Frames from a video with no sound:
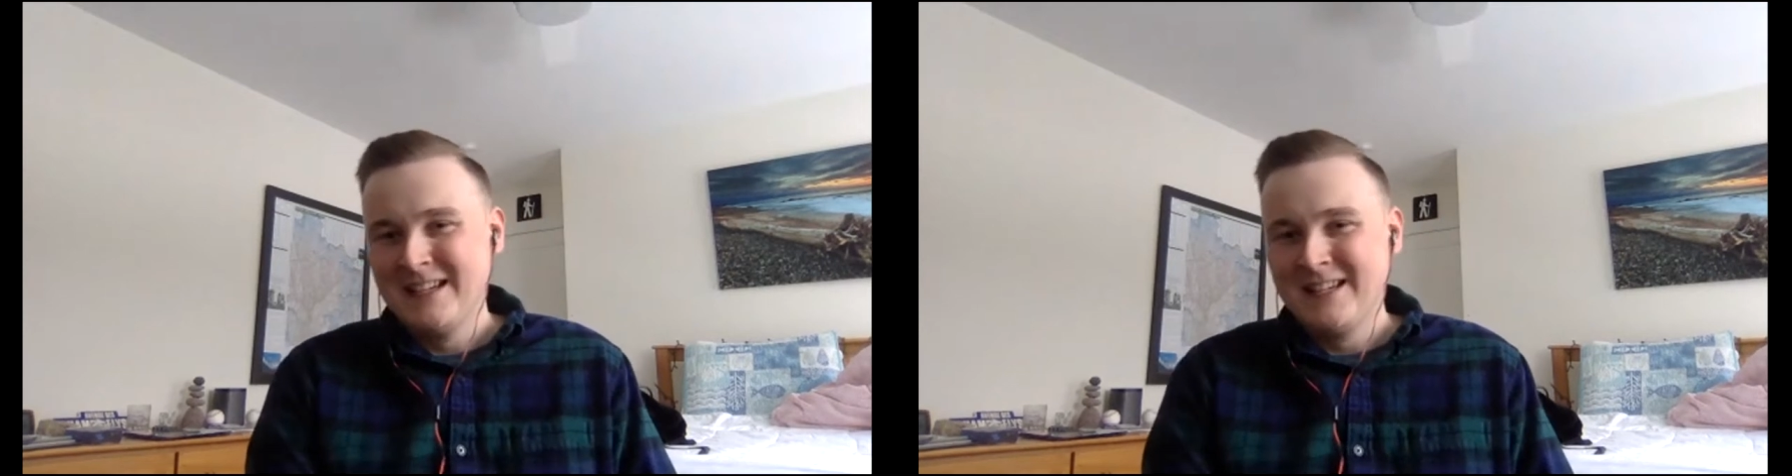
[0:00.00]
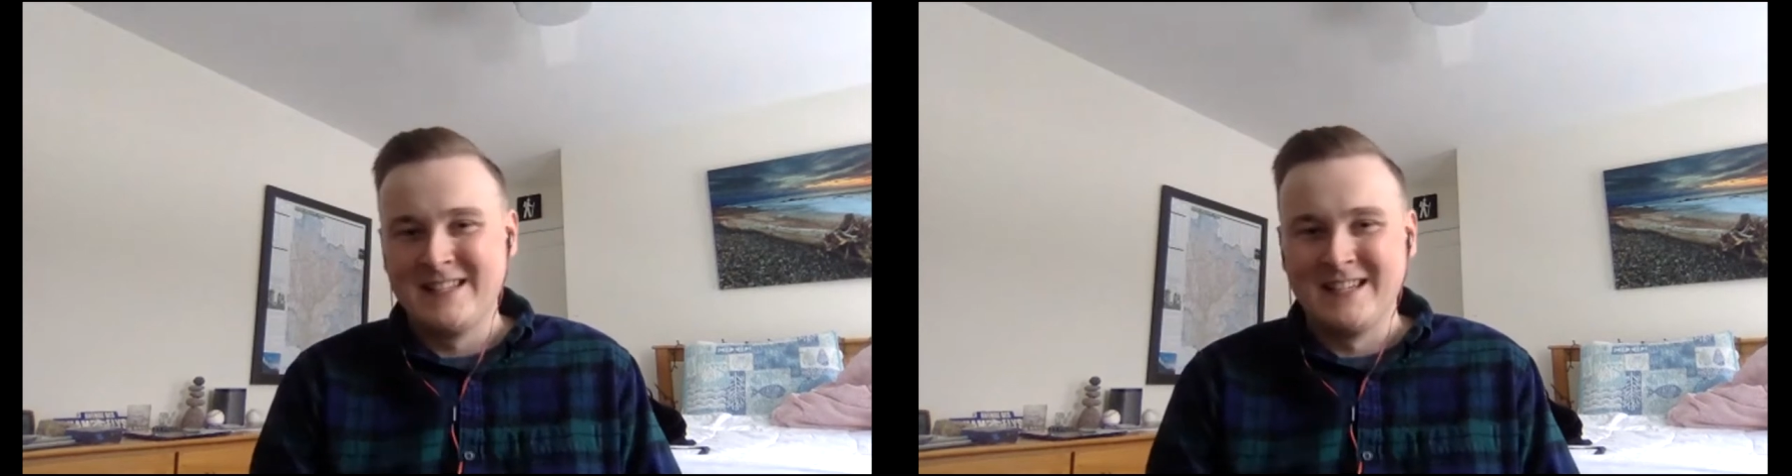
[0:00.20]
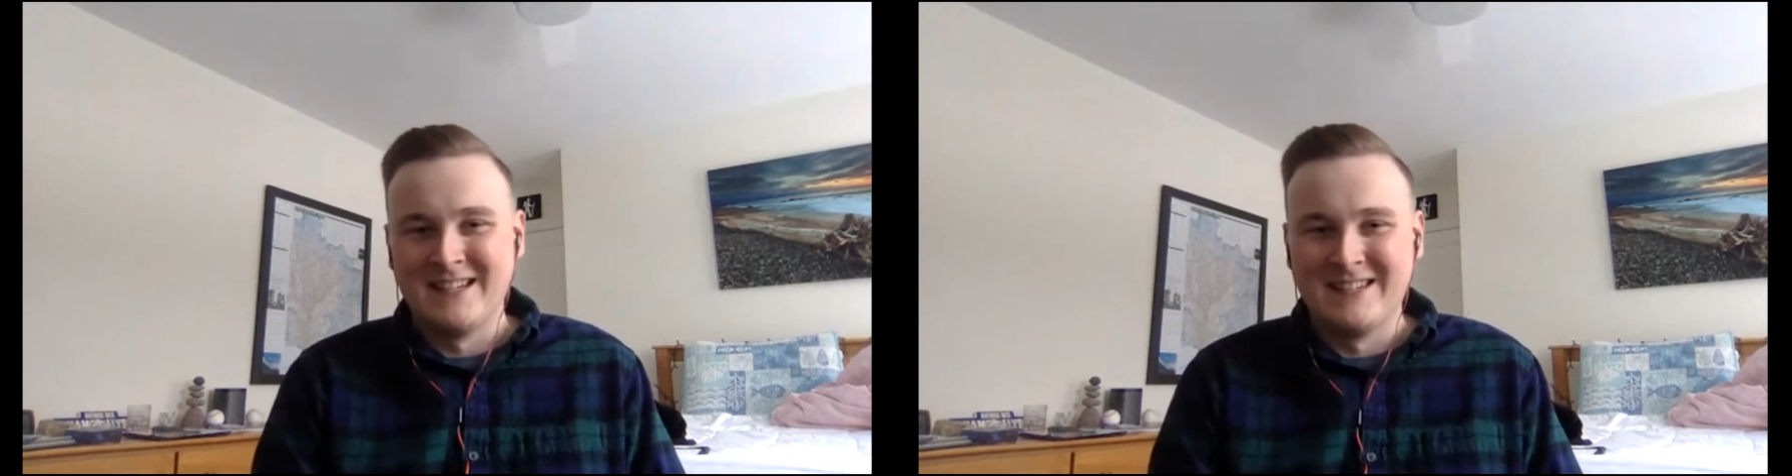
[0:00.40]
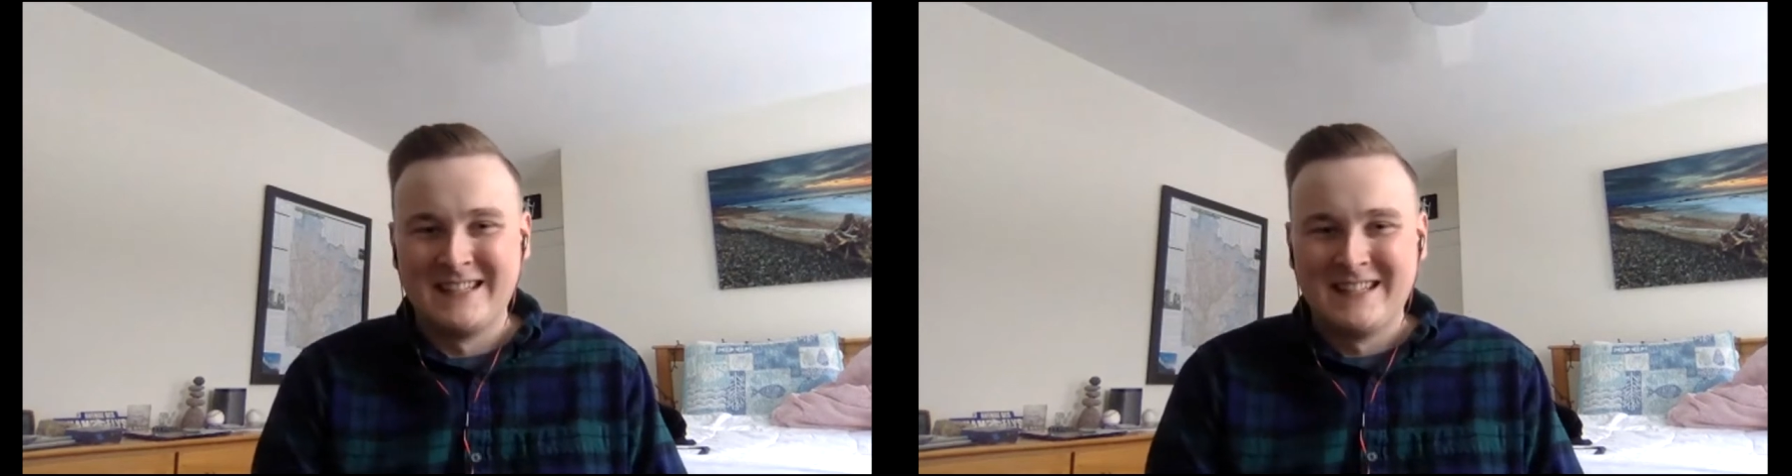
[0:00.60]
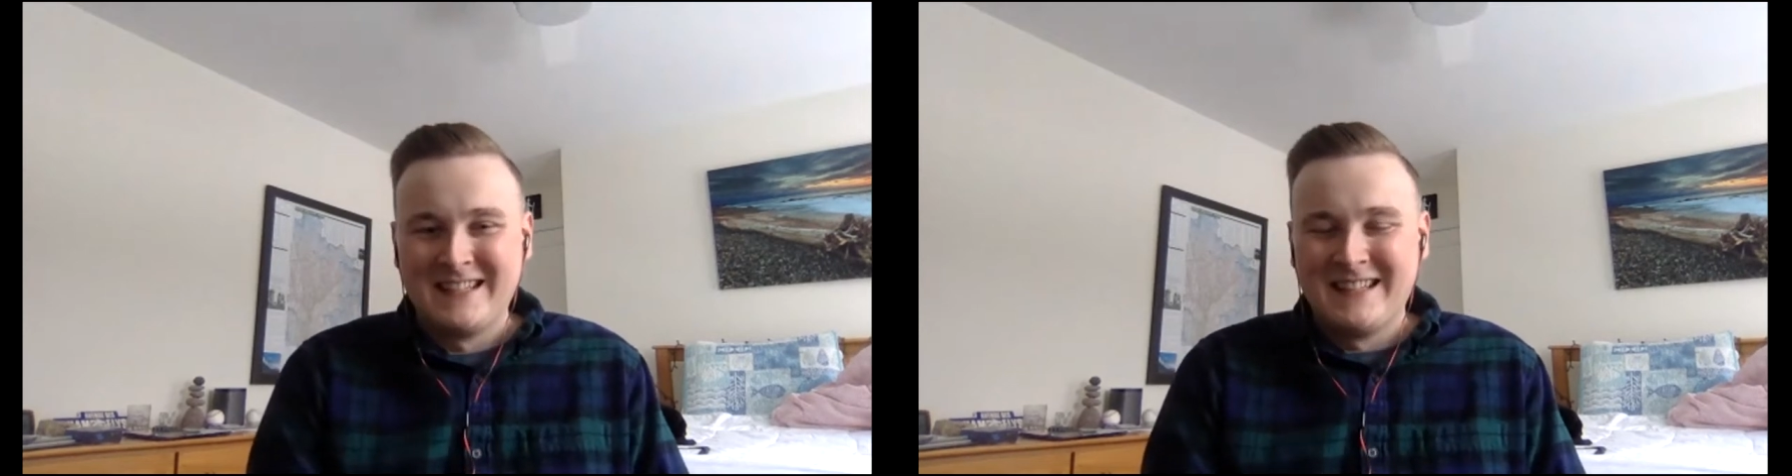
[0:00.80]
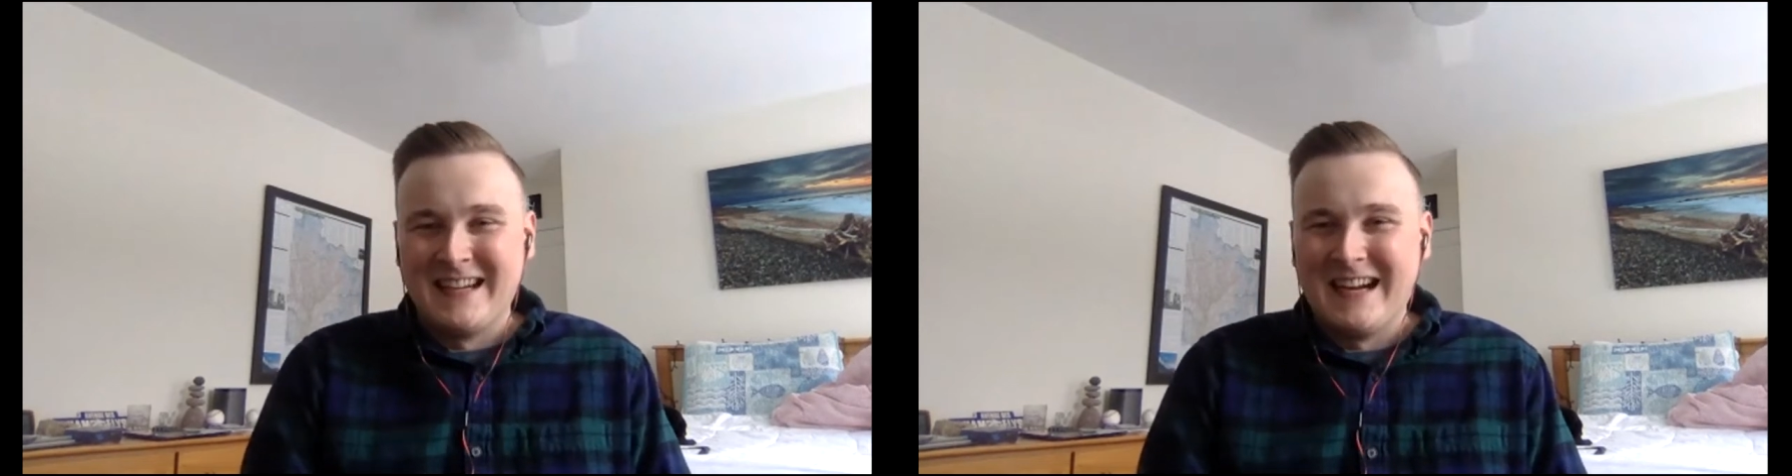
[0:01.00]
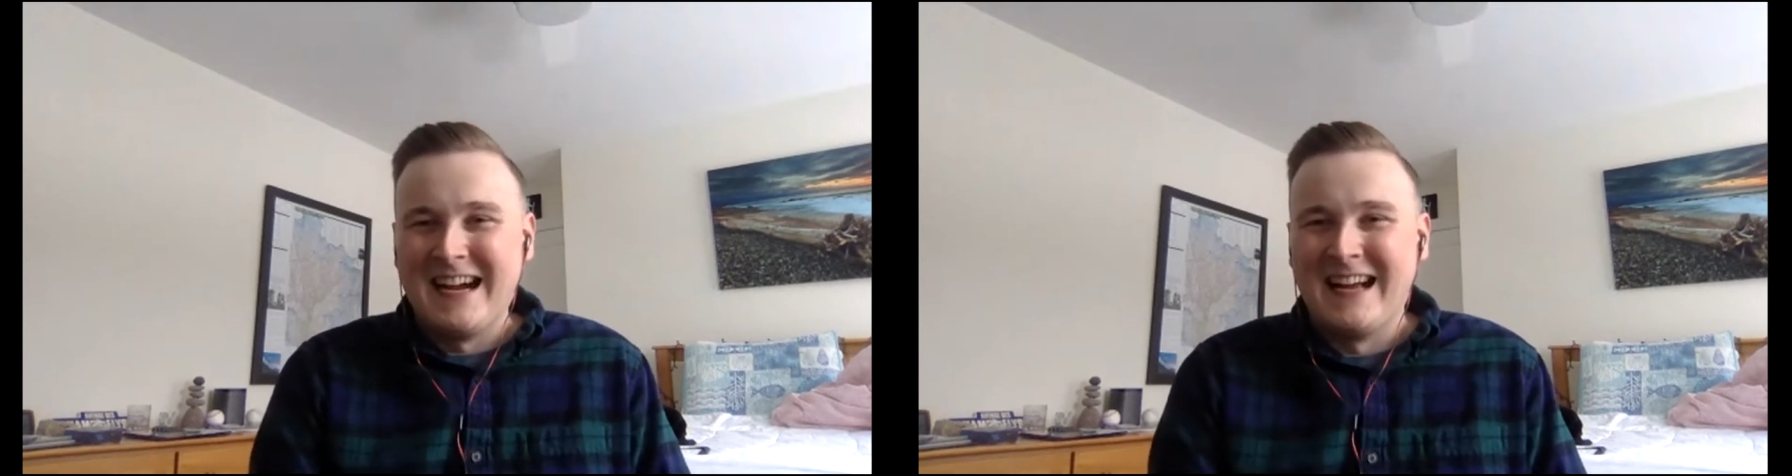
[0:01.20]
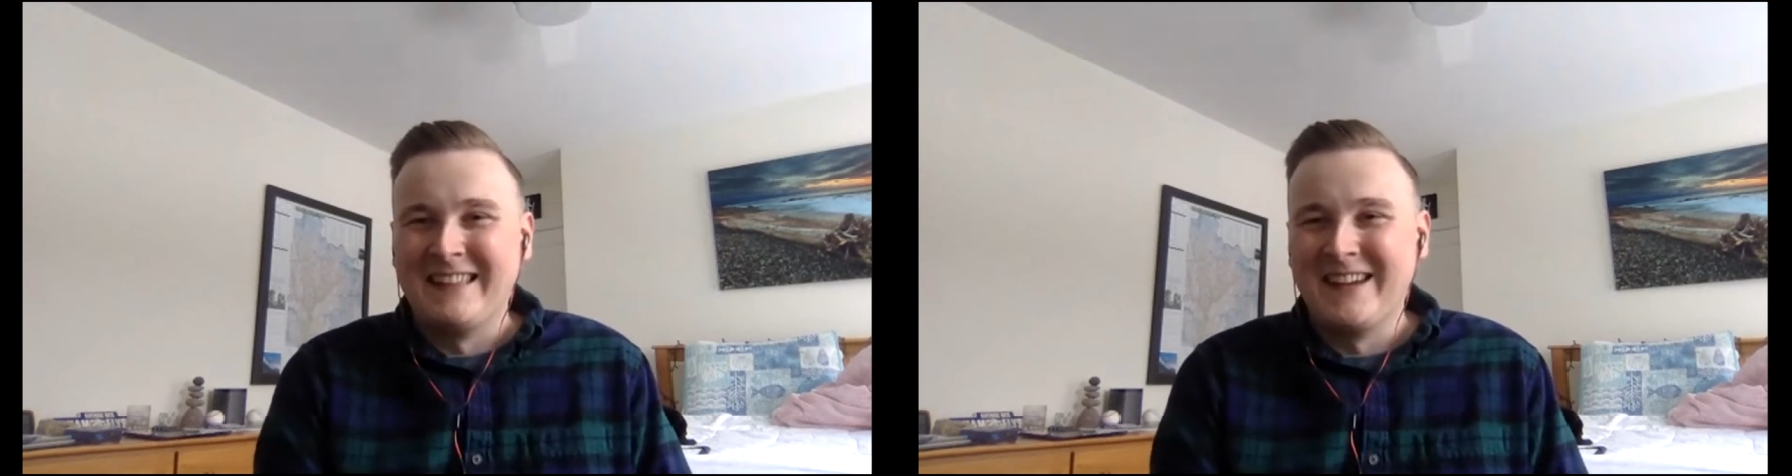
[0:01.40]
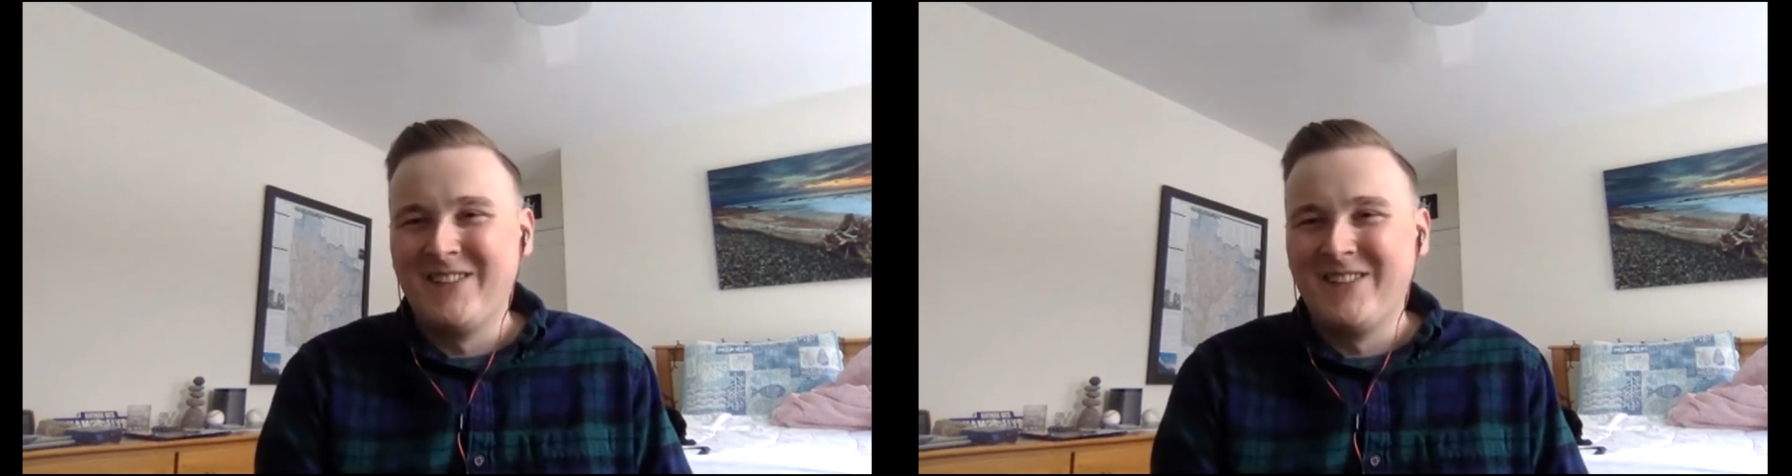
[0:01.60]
So I think